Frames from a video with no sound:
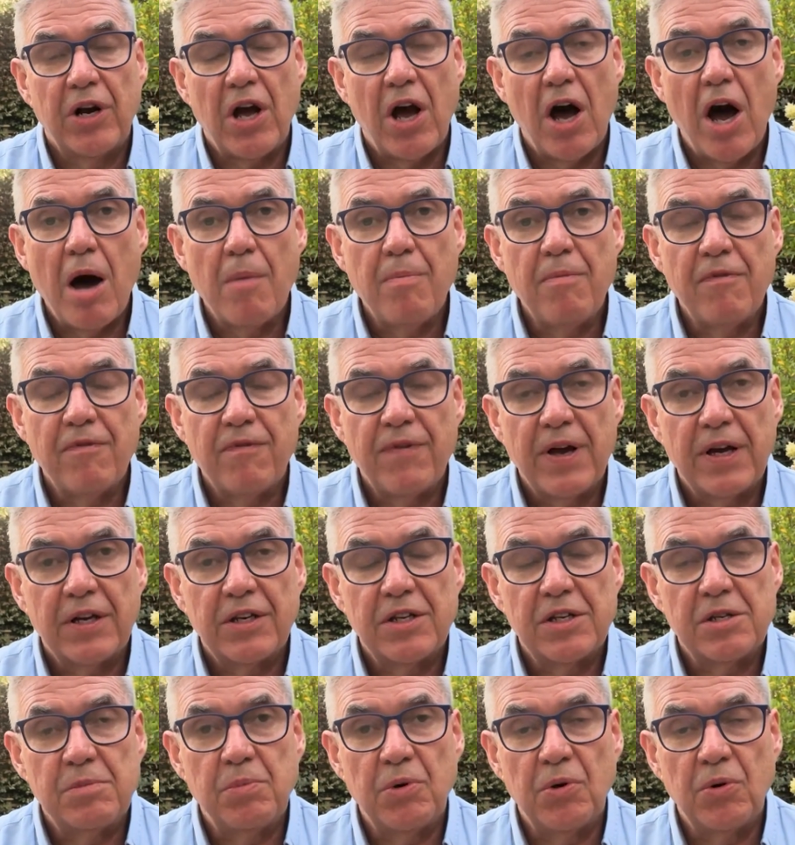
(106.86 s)
are carbon
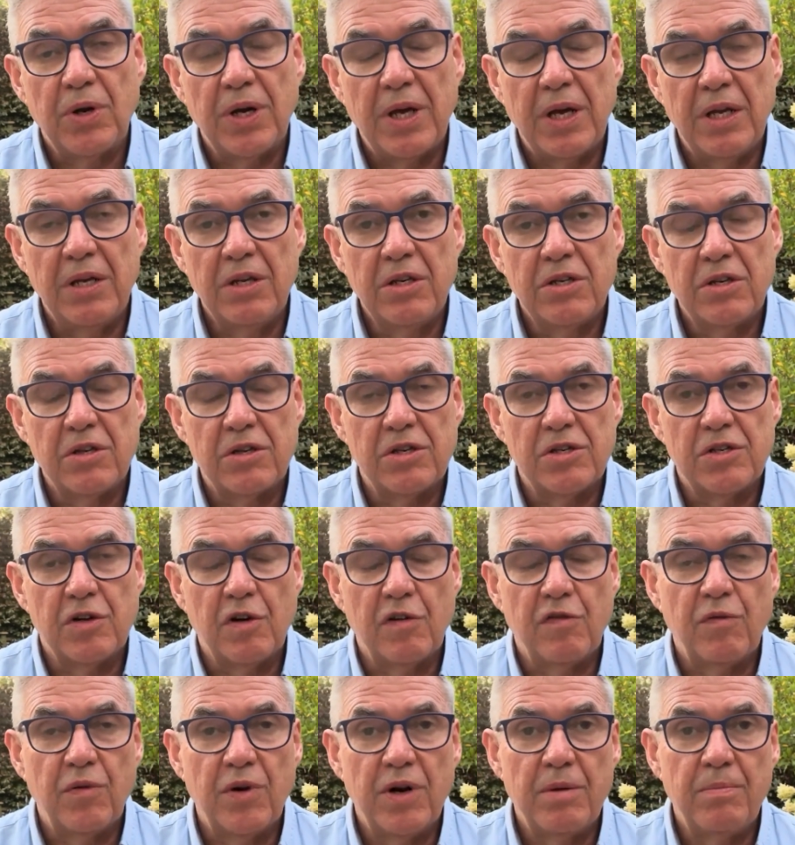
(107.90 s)
factors built into the
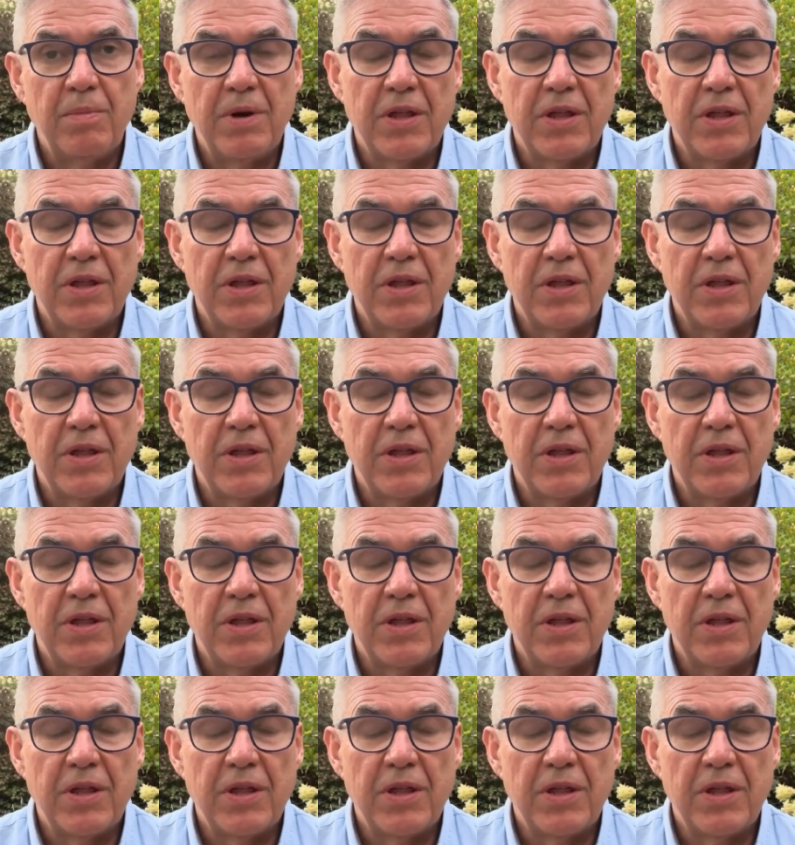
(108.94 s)
software,